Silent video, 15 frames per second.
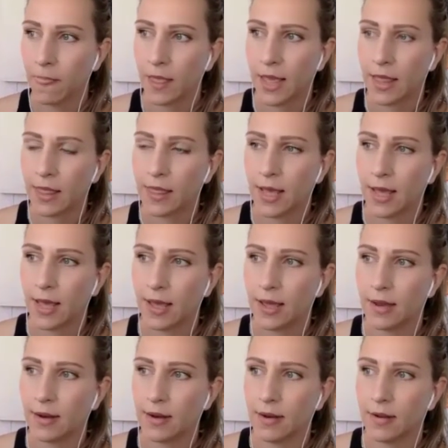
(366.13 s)
And
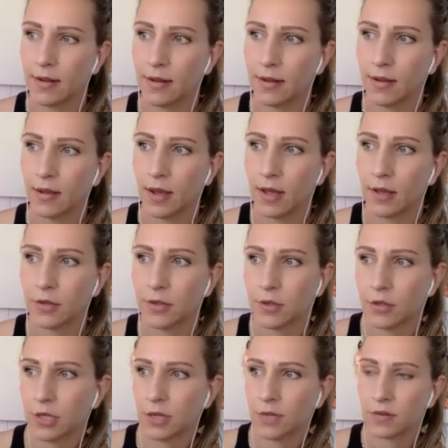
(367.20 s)
then I also
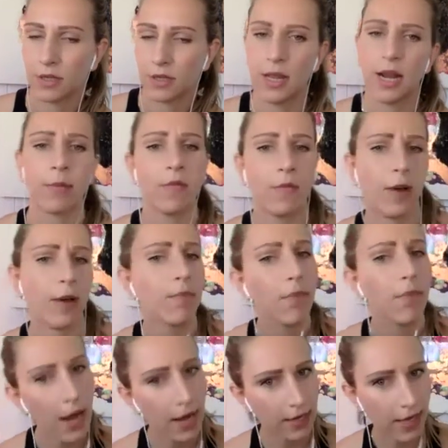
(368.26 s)
shifted the name of my
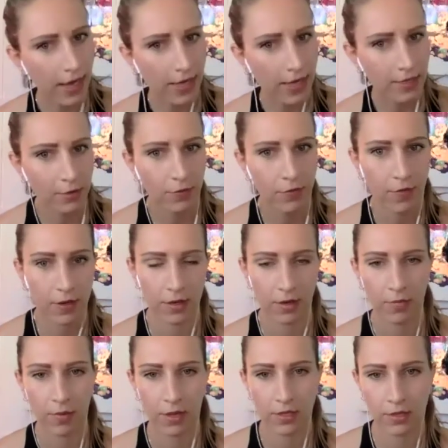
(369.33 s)
podcast to
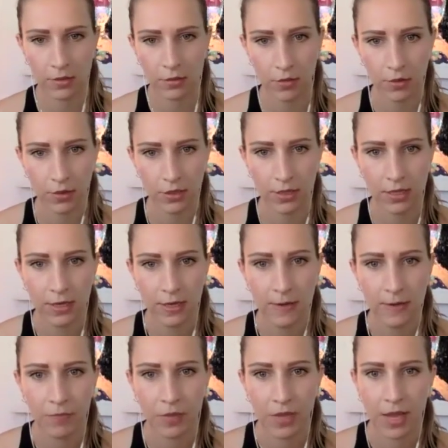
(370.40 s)
Funded by Source.
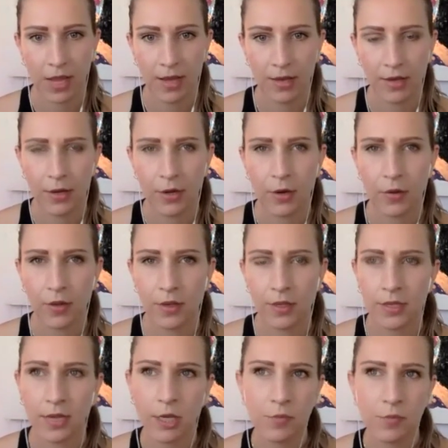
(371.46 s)
And, you know, there's
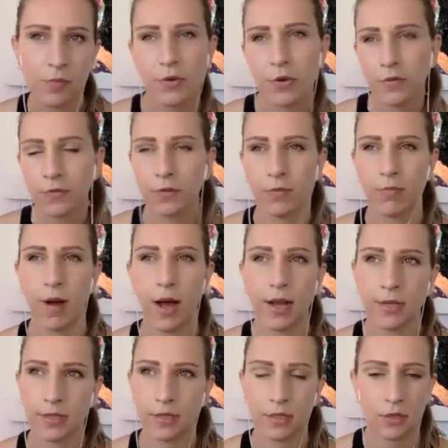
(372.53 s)
such beautiful
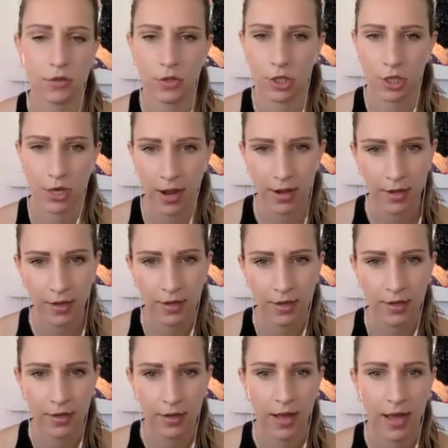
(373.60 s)
boxes to check.
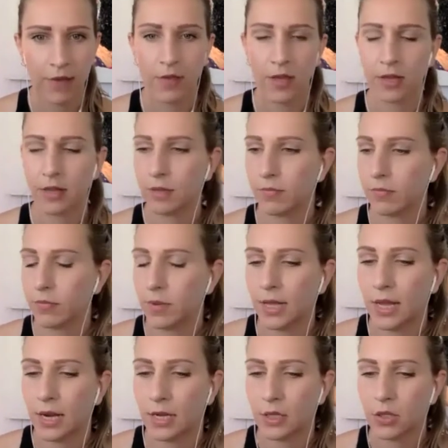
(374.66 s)
I've been
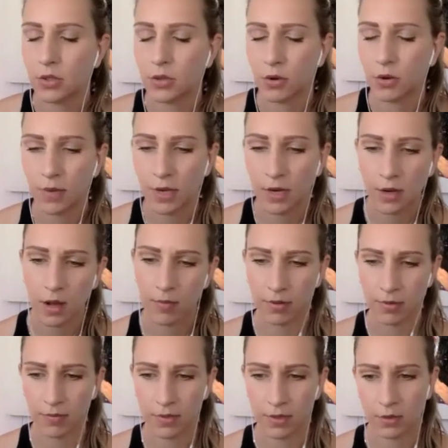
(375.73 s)
getting so many
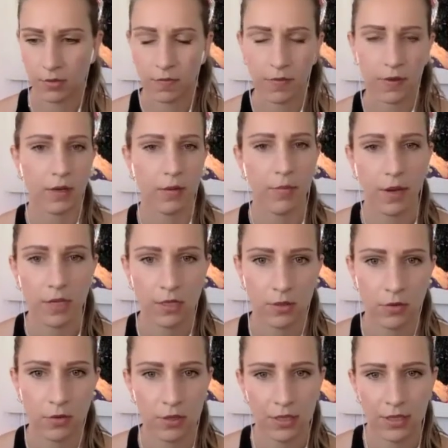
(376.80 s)
compliments on Funded by
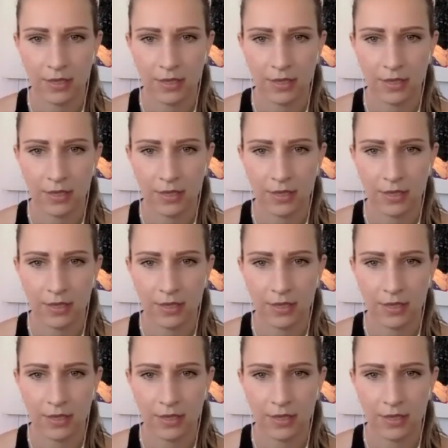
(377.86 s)
Source.